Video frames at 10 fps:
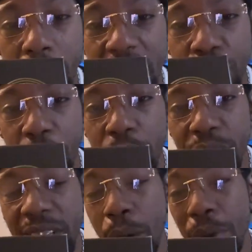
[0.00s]
this
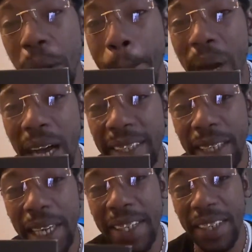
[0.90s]
fragrance that we
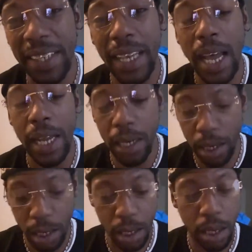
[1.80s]
unboxing is Asad.
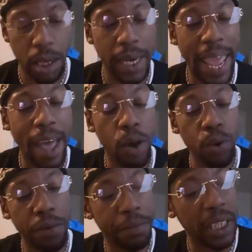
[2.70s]
Now,
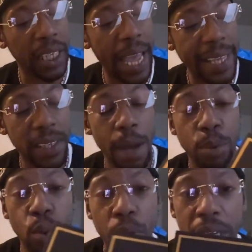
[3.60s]
for the last
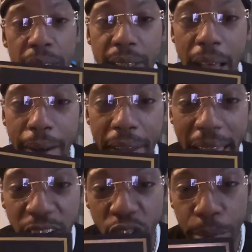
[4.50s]
couple weeks, I've
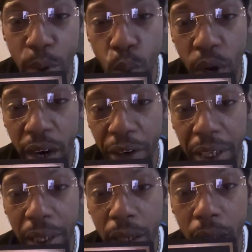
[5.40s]
actually been
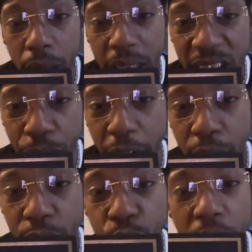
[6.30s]
wearing this
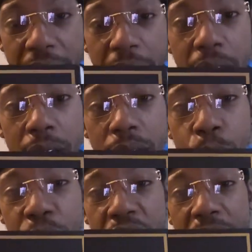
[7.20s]
fragrance right here,
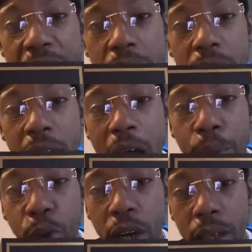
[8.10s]
which is
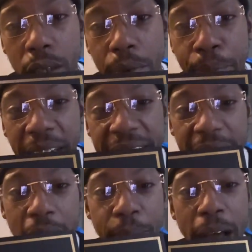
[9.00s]
Khamrah by the
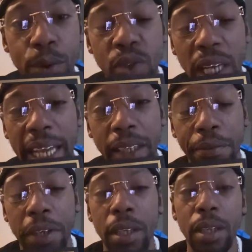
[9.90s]
same house,
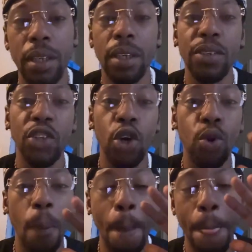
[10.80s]
Lattafa.
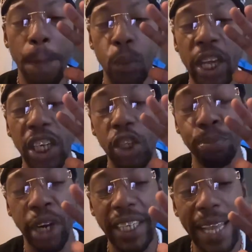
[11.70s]
So we're gonna
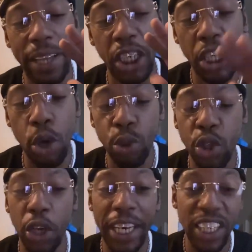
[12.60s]
break down the notes
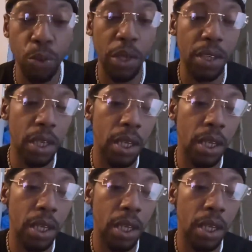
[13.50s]
on this one,